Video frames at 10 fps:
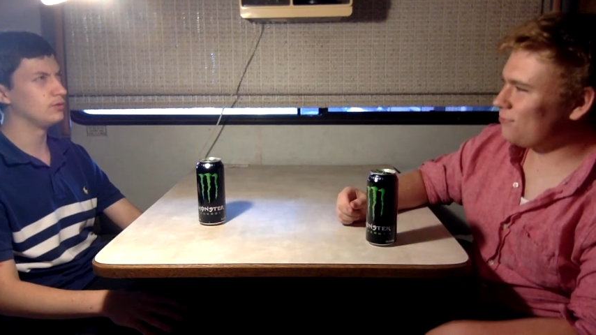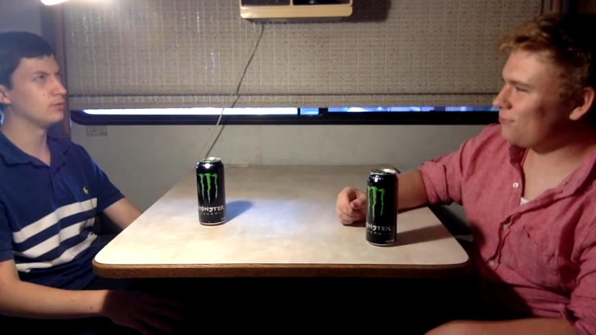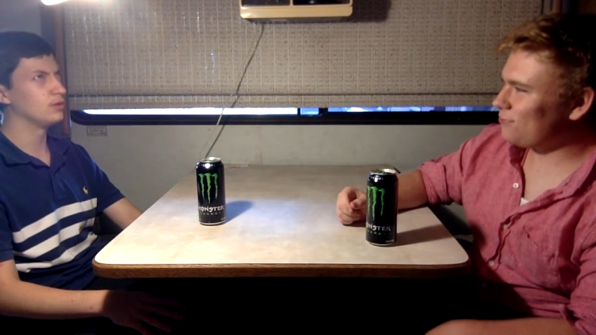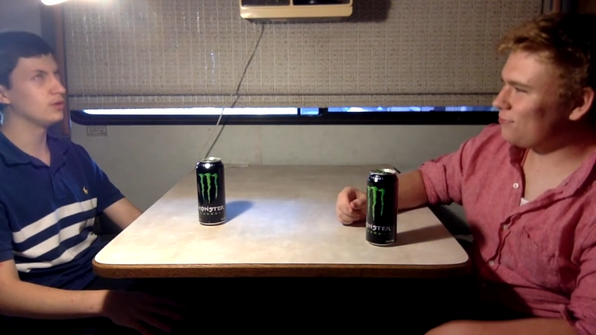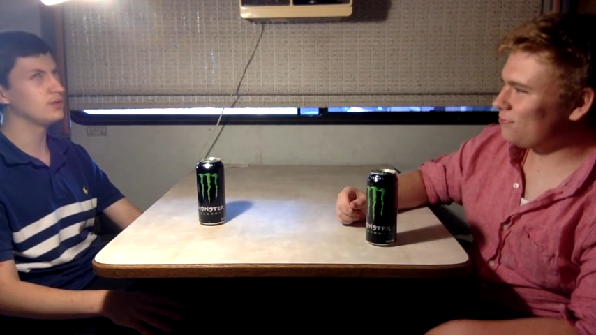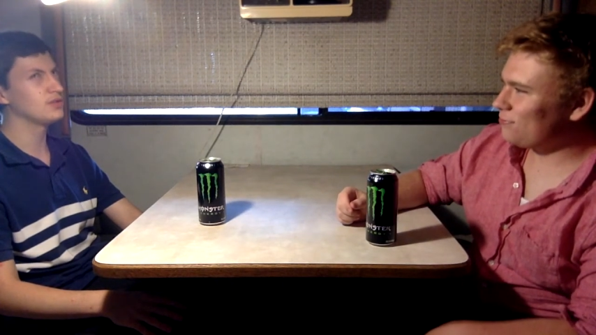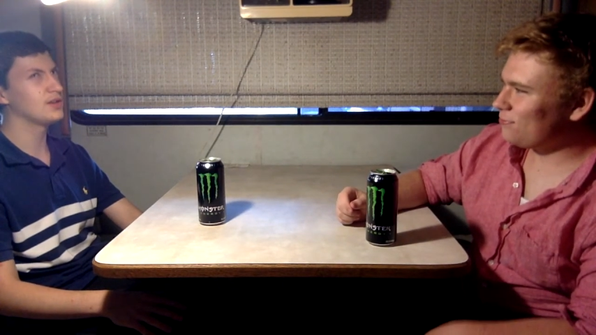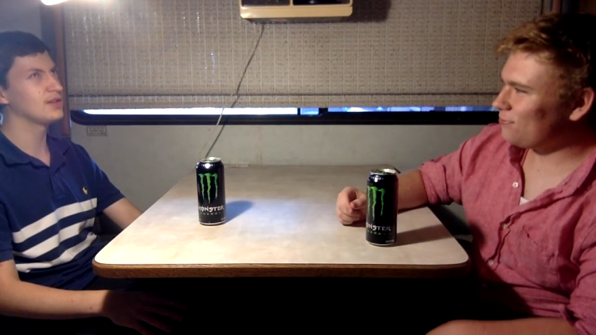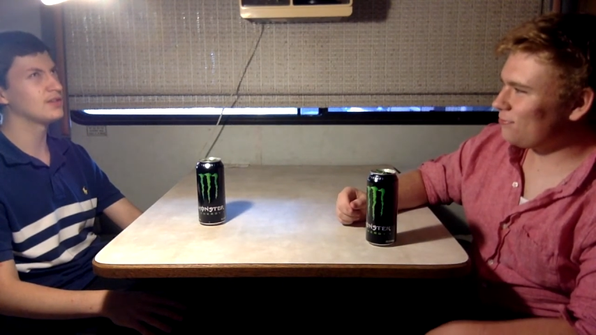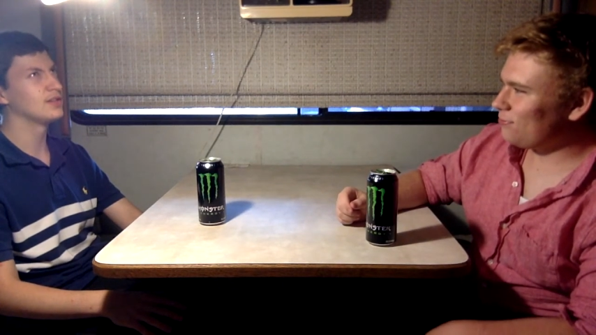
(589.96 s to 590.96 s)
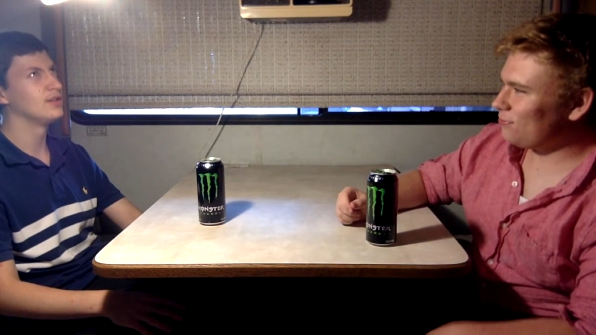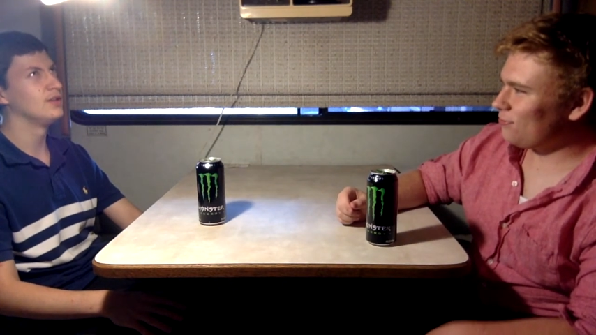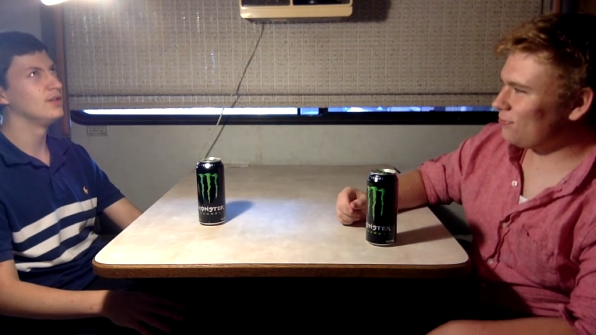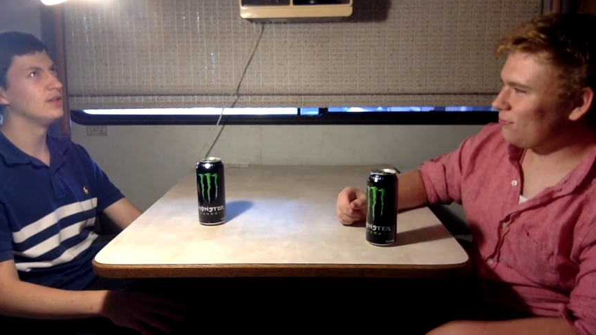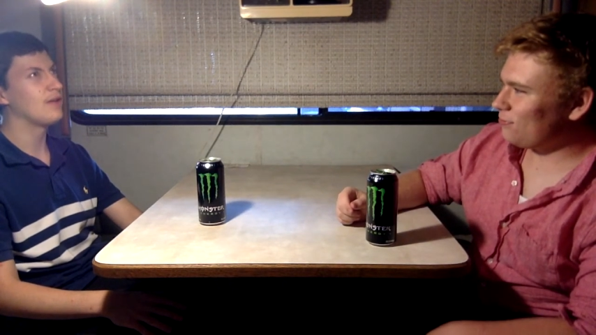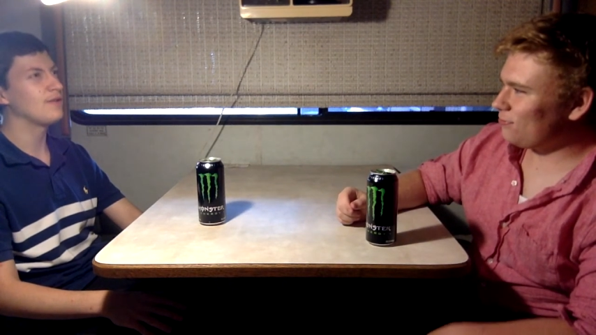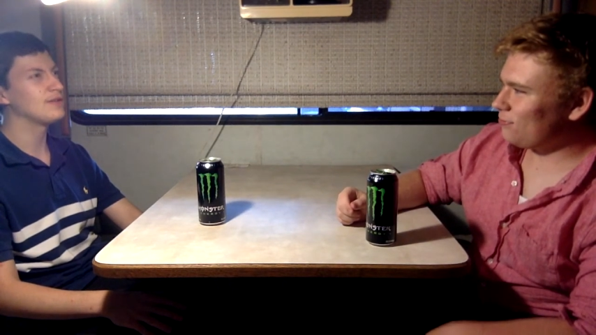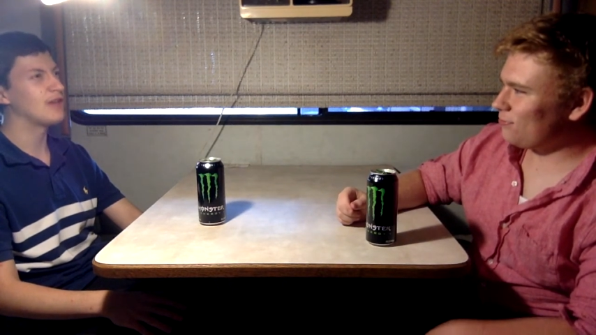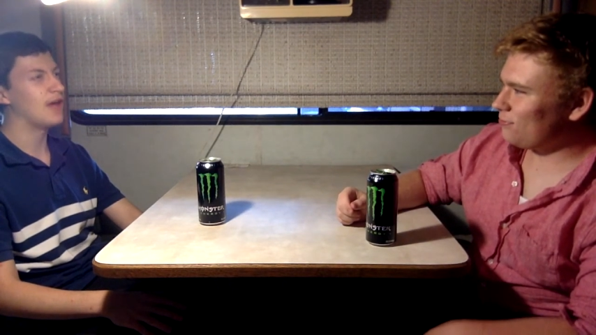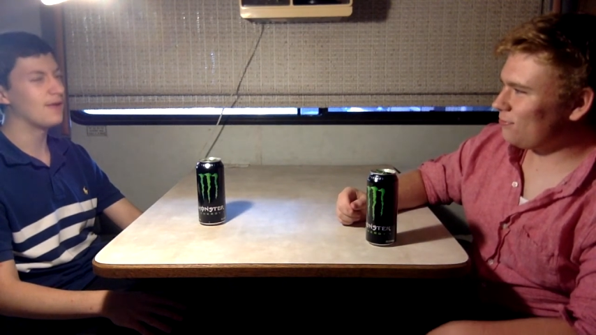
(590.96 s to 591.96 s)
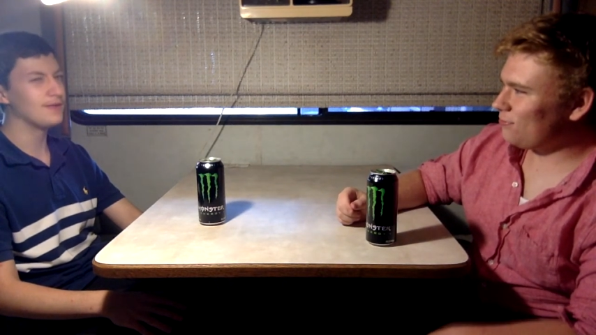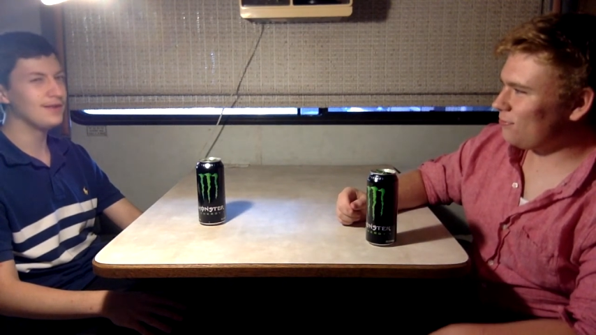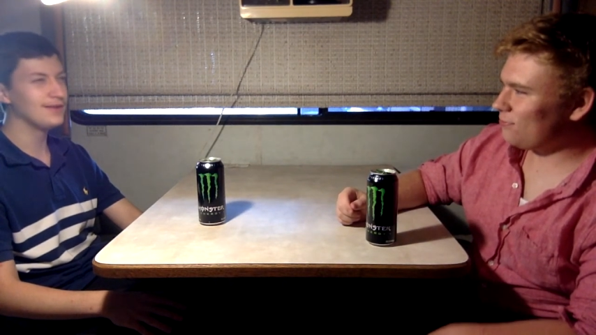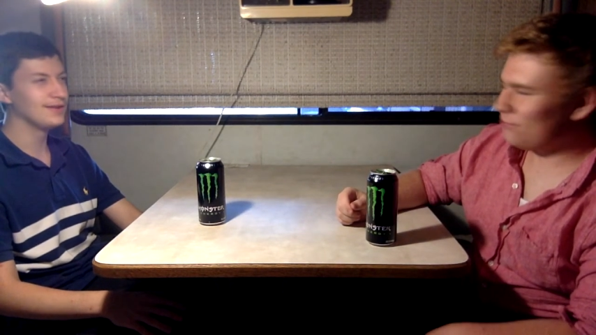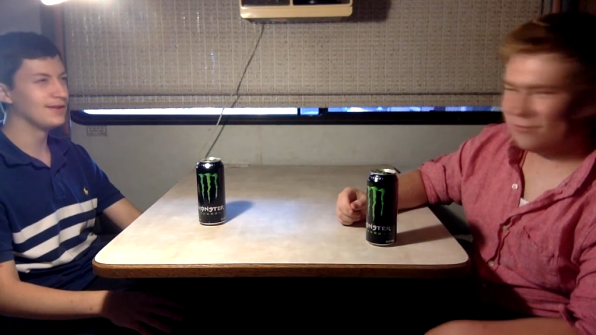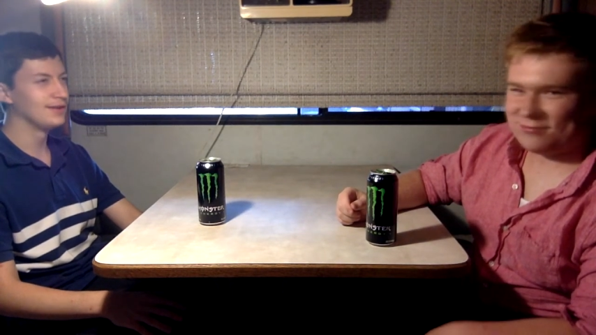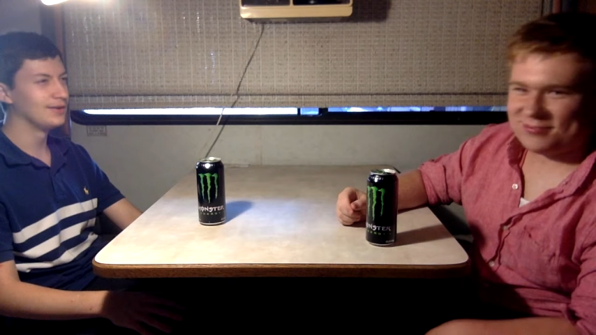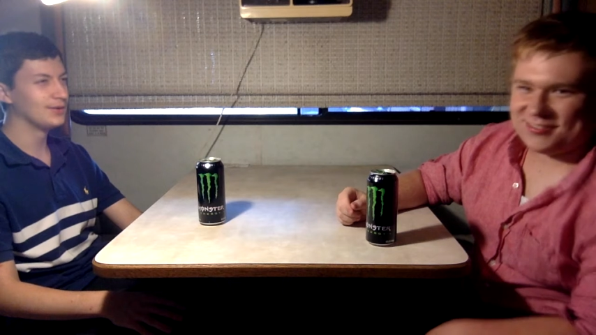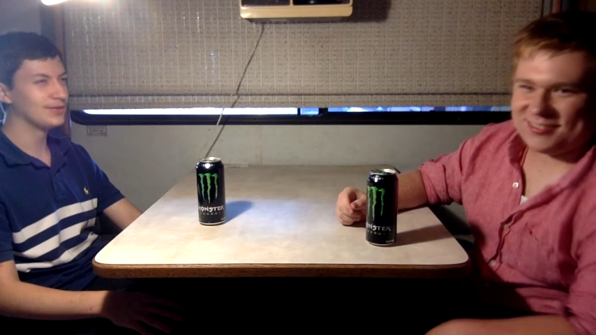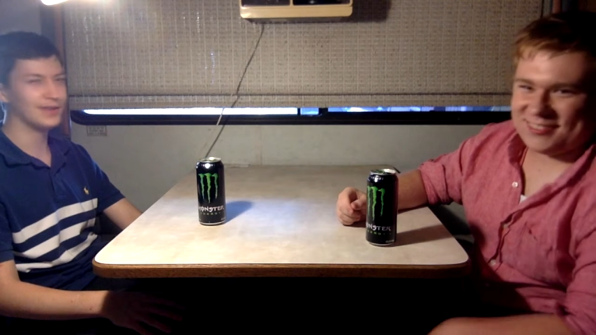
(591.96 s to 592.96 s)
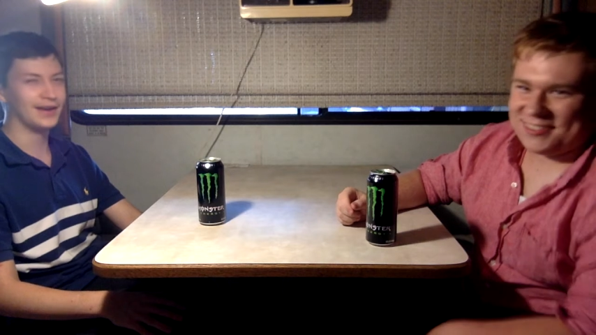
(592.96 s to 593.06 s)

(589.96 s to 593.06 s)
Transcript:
Speaker 1: what is that? Laffy Taffy? What the